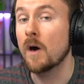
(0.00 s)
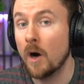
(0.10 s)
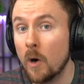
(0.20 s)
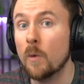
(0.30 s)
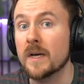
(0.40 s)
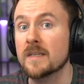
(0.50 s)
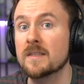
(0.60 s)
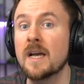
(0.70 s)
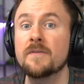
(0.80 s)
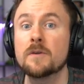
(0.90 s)
always
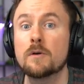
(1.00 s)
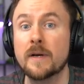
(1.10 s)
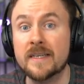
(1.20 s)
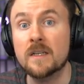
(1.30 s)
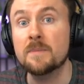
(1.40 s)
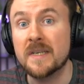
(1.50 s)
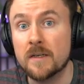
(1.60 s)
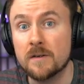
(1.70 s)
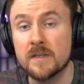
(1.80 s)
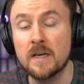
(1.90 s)
have your regular
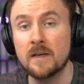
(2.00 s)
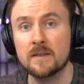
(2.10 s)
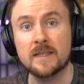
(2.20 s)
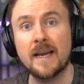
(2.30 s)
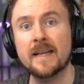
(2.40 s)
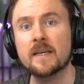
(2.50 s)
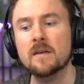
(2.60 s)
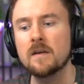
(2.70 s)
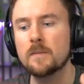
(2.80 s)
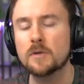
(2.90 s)
builders getting
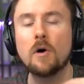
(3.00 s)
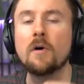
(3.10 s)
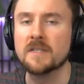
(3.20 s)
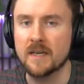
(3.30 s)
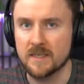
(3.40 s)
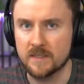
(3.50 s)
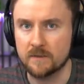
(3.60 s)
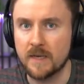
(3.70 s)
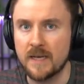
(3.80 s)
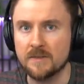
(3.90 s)
prioritized,
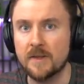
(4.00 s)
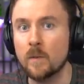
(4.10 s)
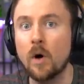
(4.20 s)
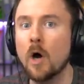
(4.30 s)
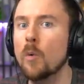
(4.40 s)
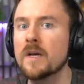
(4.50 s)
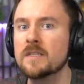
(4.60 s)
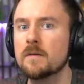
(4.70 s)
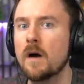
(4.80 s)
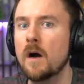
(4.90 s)
okay? So they
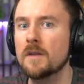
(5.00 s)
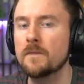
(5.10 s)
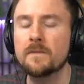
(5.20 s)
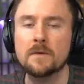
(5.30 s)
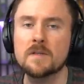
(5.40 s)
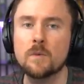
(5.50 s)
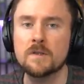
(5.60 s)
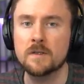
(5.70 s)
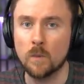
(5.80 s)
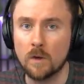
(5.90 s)
always are the first
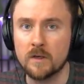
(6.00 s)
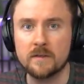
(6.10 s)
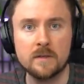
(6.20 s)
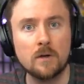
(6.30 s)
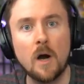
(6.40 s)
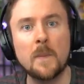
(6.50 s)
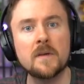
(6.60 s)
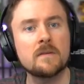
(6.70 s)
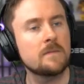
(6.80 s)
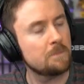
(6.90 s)
ones to work. The
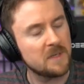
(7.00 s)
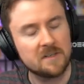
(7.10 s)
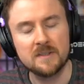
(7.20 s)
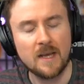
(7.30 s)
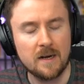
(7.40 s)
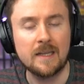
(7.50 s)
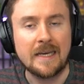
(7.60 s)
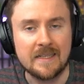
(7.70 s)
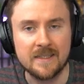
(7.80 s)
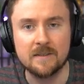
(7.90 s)
goblin builder is kind of
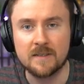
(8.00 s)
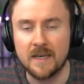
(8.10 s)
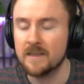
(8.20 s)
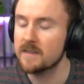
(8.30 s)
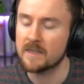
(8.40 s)
lazy, okay? He's